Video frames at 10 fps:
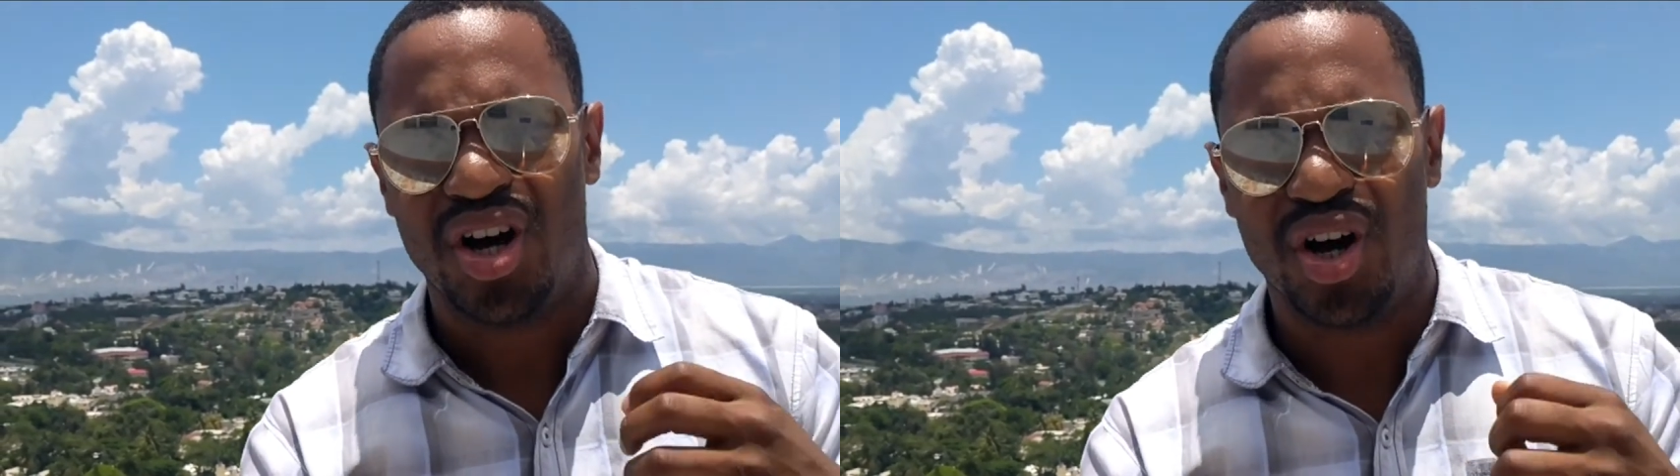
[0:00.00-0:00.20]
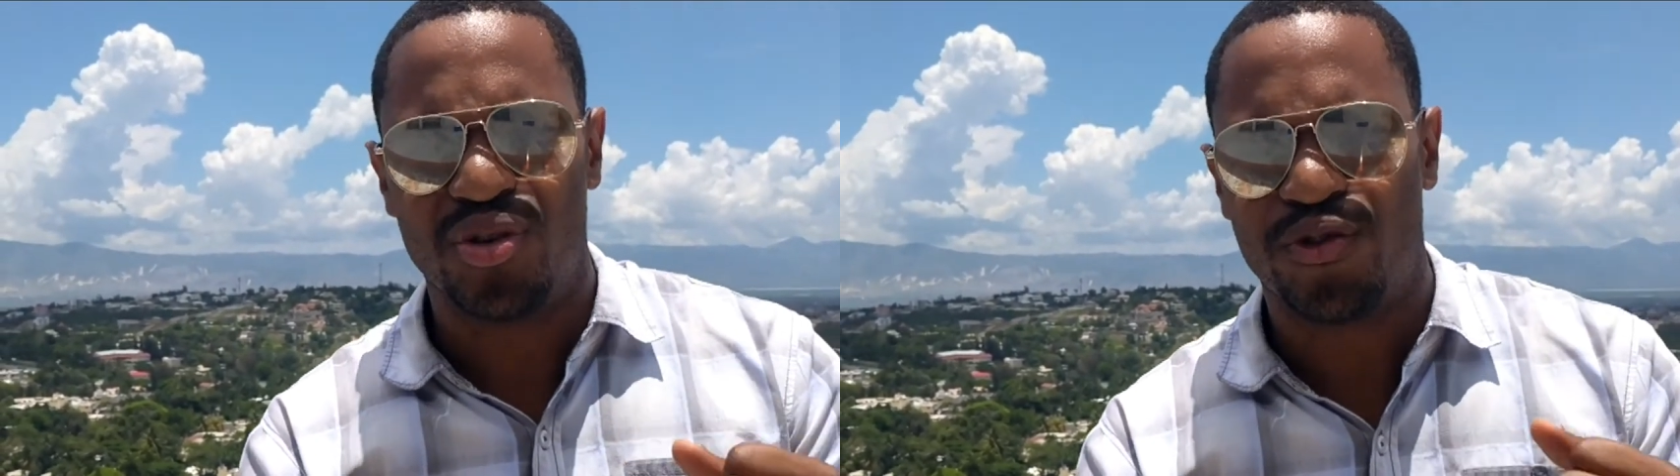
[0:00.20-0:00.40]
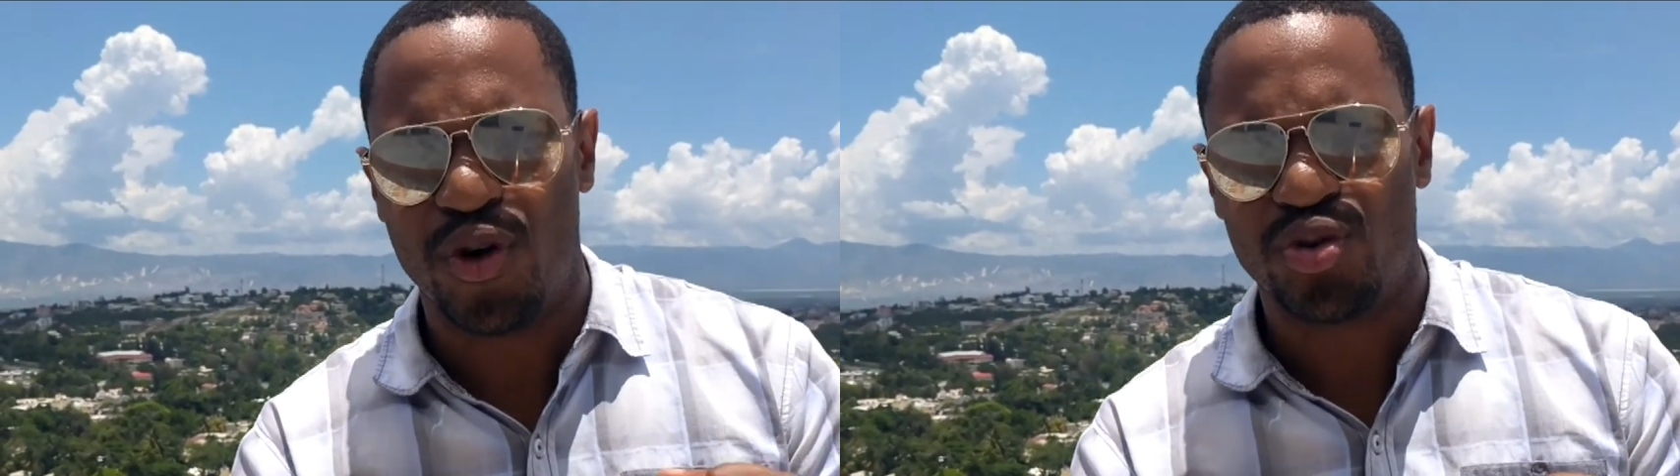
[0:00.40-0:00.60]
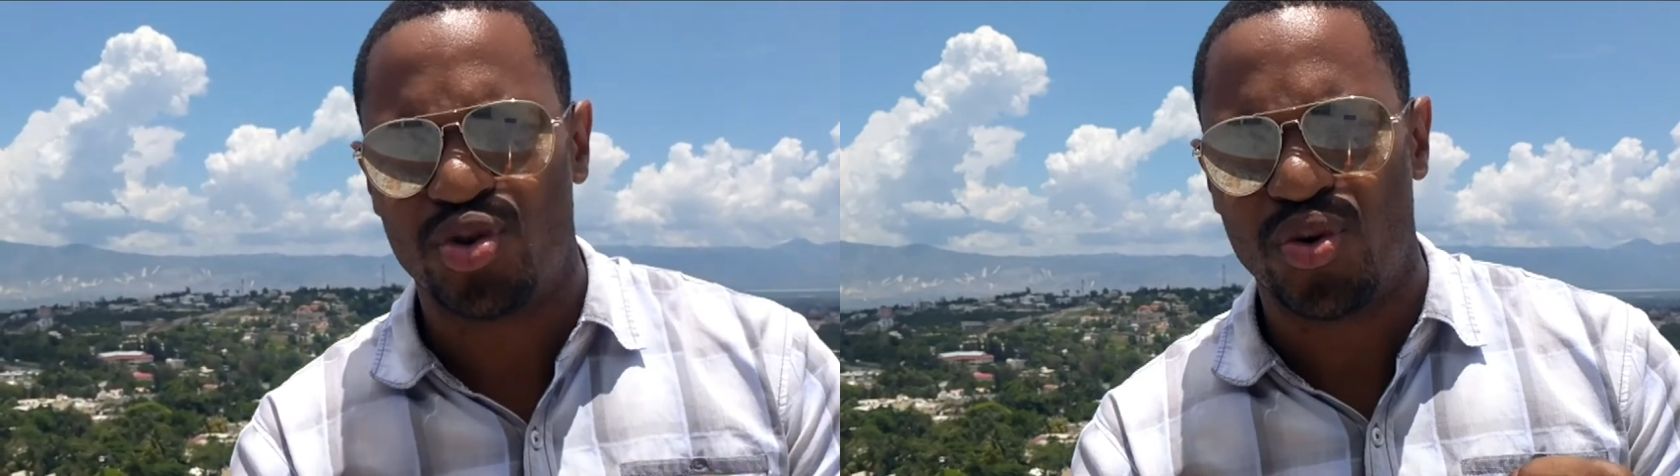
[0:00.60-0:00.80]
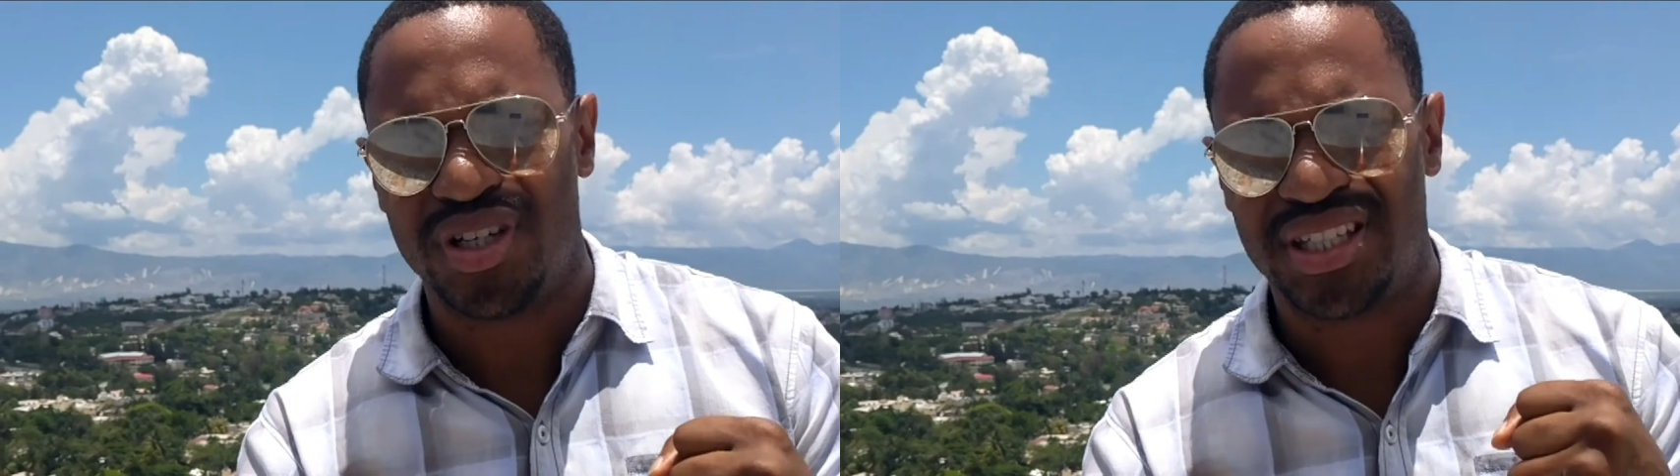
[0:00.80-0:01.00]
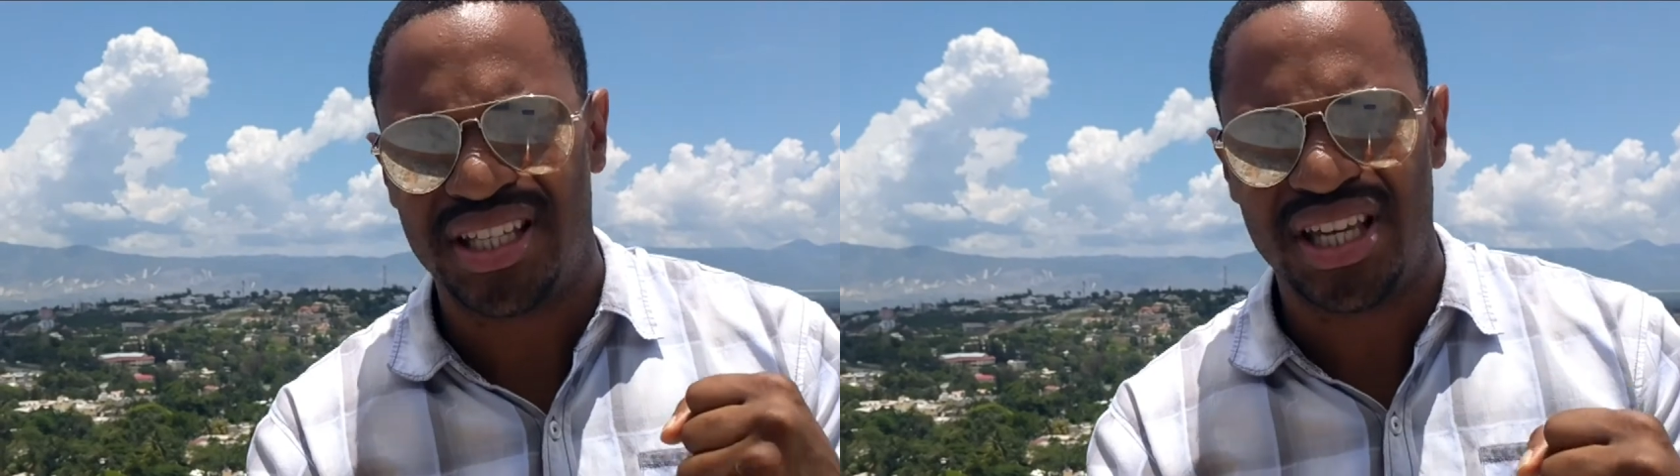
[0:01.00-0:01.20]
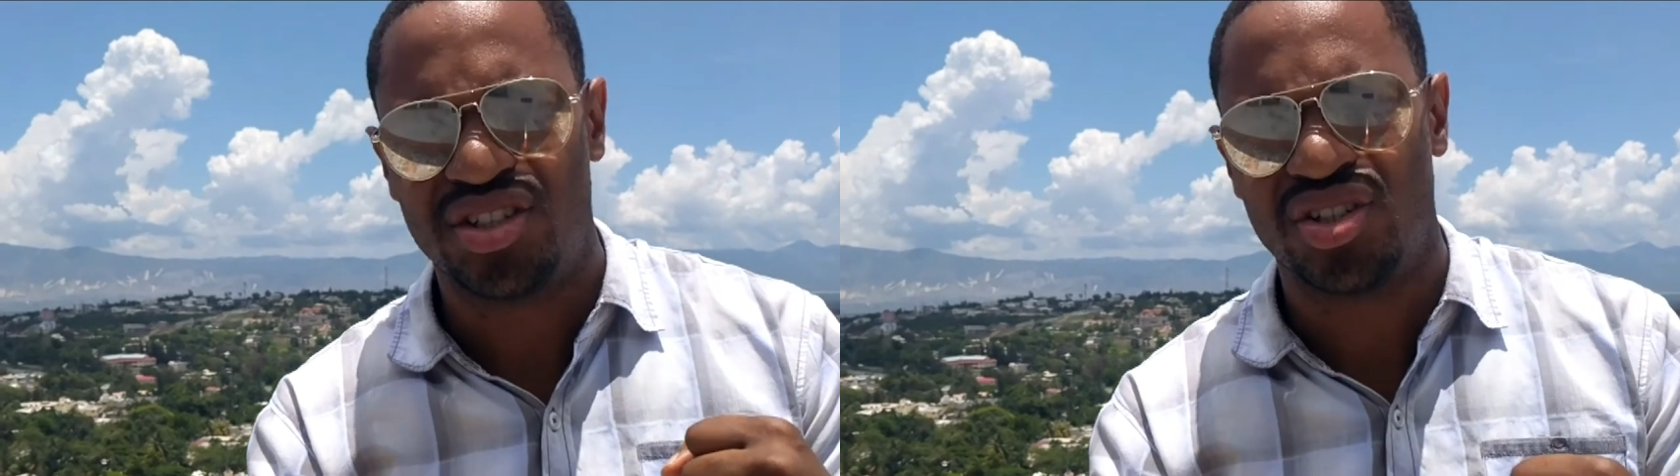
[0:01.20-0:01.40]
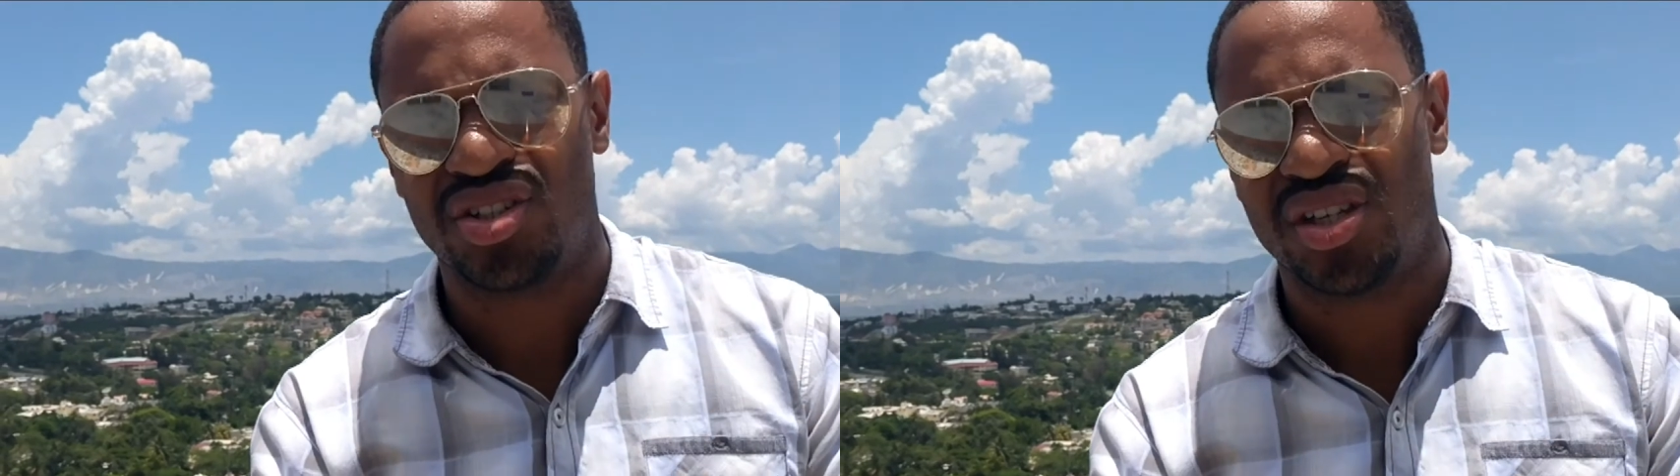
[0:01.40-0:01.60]
other folks who are as
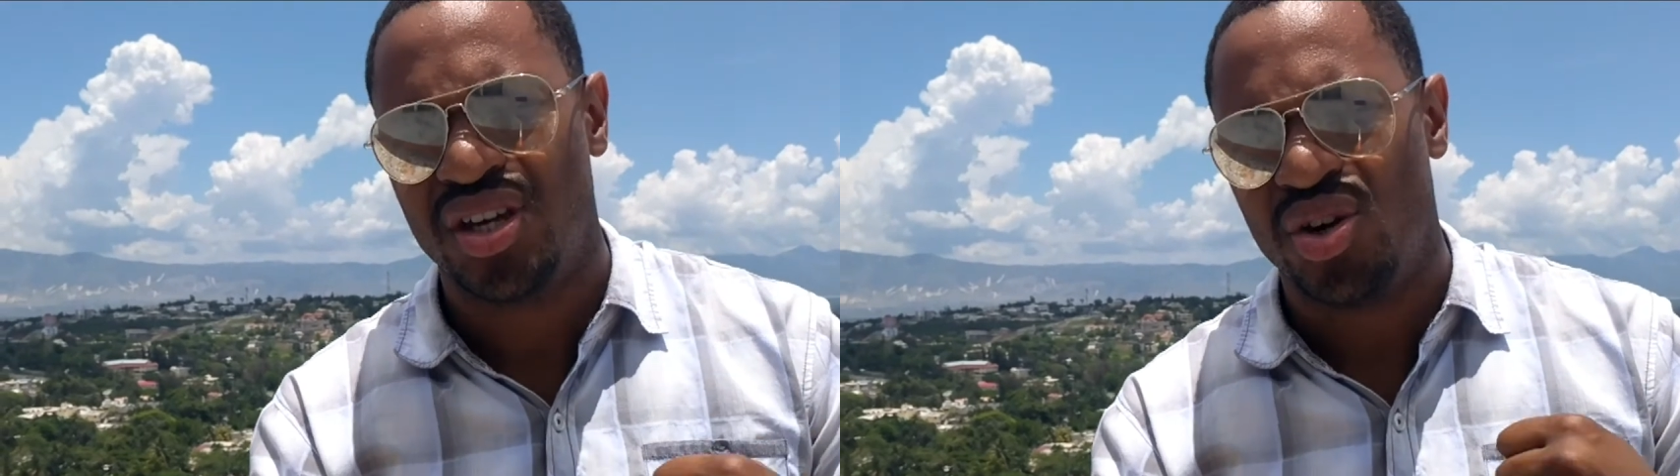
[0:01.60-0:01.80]
tenacious,